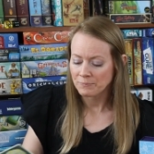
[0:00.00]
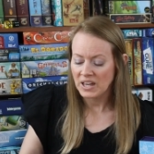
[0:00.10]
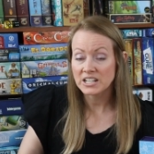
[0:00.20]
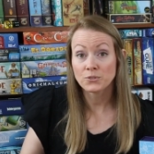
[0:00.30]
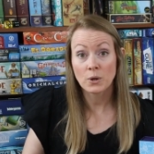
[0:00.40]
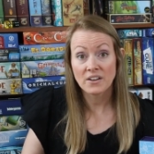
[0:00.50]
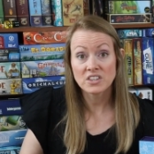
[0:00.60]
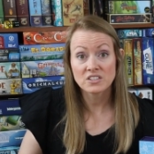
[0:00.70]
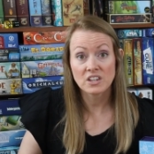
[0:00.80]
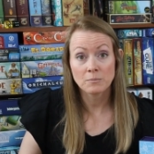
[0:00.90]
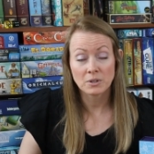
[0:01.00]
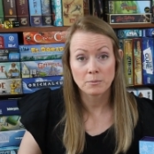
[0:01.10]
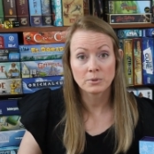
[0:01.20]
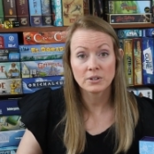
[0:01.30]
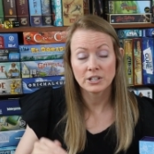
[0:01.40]
And if you have the same
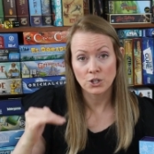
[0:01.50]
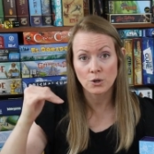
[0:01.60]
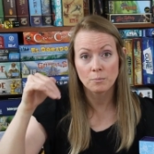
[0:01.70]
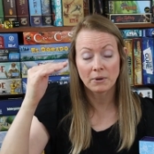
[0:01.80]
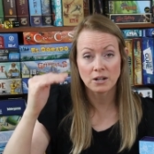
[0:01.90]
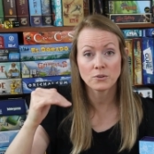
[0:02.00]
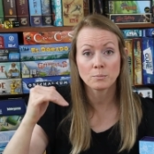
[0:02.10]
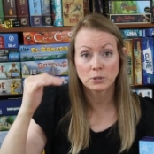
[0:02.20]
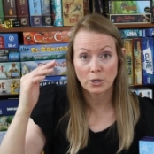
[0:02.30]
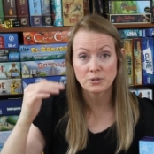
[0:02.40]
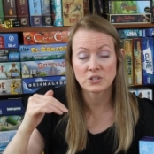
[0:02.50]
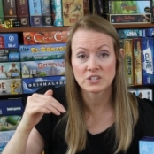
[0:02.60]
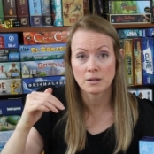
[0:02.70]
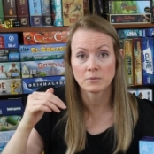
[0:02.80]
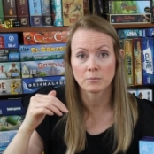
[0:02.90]
number and you're above or below the
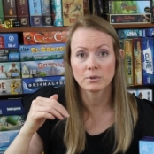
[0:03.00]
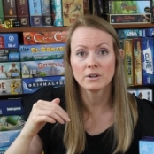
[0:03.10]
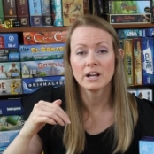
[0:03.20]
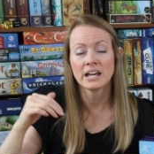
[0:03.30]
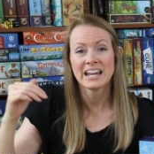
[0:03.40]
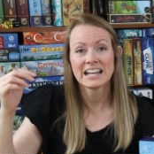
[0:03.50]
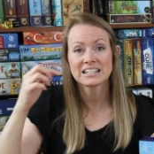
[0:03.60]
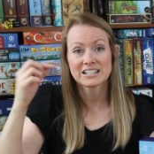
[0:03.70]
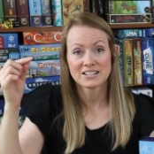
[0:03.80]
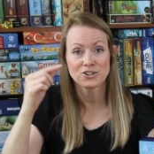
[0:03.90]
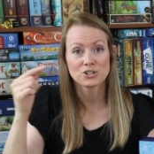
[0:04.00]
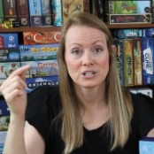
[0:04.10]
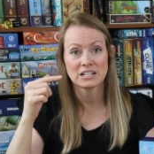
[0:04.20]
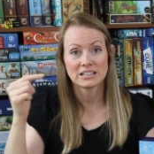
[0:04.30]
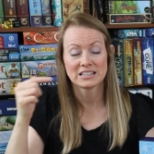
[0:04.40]
same number, it's
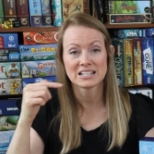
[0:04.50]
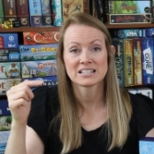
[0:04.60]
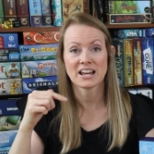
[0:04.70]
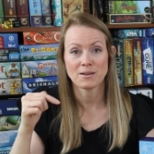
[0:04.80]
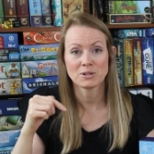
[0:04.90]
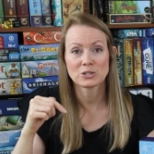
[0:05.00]
essentially the same.